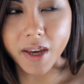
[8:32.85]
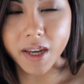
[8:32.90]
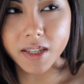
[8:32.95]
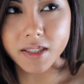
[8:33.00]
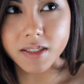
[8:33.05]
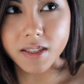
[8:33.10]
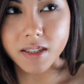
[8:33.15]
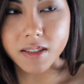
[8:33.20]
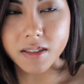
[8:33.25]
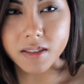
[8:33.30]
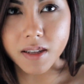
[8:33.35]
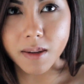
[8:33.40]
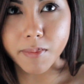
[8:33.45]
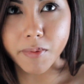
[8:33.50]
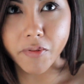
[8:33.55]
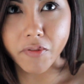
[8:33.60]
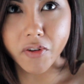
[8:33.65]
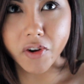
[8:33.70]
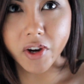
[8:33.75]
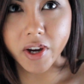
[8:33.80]
facts on the
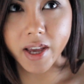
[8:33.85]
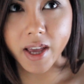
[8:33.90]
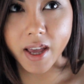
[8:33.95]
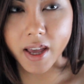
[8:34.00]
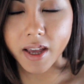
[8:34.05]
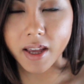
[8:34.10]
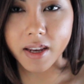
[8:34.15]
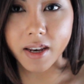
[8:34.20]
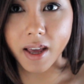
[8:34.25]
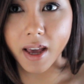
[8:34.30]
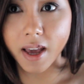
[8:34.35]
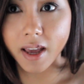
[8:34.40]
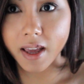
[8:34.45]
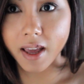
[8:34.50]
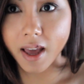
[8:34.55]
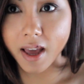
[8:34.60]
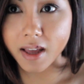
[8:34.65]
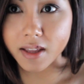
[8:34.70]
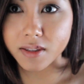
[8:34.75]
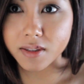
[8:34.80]
top of your head. I
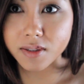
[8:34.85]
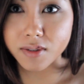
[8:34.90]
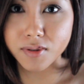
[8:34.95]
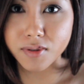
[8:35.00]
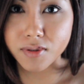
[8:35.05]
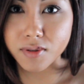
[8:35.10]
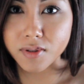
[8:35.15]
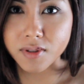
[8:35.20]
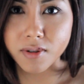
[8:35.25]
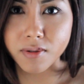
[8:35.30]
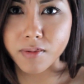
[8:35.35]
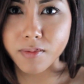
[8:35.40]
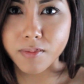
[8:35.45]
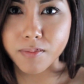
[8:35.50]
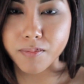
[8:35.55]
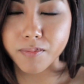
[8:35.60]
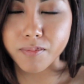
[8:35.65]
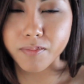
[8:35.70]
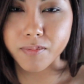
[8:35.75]
had to